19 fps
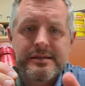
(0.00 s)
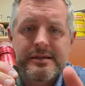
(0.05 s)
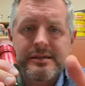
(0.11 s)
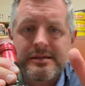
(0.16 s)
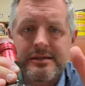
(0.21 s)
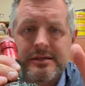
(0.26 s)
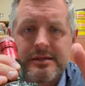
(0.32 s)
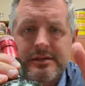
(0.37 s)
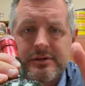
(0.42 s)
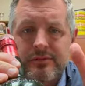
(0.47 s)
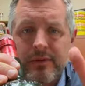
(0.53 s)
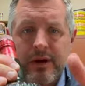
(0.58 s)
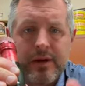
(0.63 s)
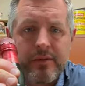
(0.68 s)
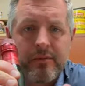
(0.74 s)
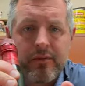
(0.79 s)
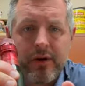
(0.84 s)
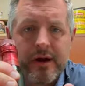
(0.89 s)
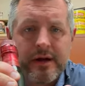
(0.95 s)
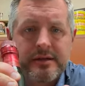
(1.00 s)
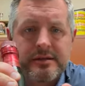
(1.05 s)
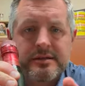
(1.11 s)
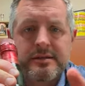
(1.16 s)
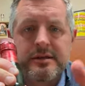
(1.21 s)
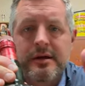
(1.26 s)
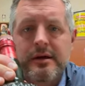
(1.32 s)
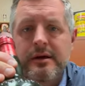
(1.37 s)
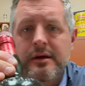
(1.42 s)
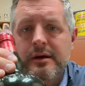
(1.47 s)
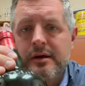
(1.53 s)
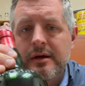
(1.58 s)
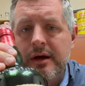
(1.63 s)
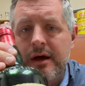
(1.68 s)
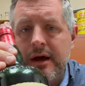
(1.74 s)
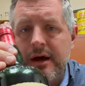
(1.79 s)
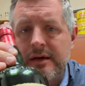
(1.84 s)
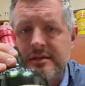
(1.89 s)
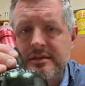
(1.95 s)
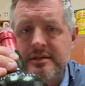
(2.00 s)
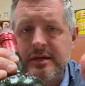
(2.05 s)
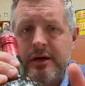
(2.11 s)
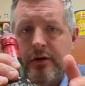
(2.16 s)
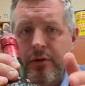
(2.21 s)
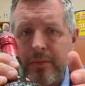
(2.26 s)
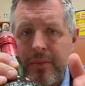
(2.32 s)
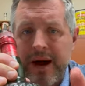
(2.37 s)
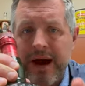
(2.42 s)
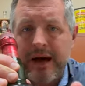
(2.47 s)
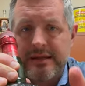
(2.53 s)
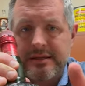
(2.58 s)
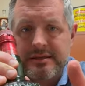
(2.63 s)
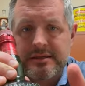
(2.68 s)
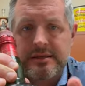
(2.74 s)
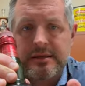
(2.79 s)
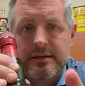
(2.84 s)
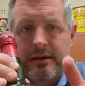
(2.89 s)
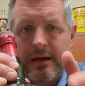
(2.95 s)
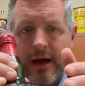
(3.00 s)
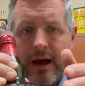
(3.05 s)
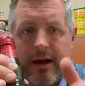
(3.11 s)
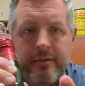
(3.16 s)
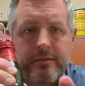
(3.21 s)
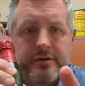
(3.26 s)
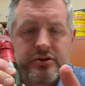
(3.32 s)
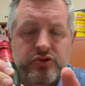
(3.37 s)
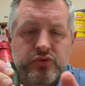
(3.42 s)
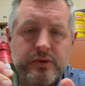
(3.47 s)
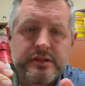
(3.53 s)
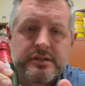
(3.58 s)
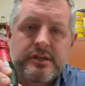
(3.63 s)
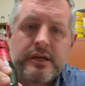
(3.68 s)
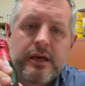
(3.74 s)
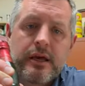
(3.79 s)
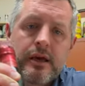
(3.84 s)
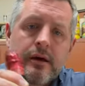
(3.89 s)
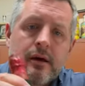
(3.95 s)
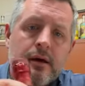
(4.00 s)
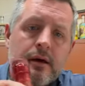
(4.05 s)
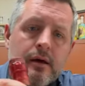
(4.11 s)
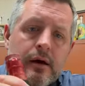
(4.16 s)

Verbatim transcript: This is Redbreast uh, Single Pot Still Irish Whiskey.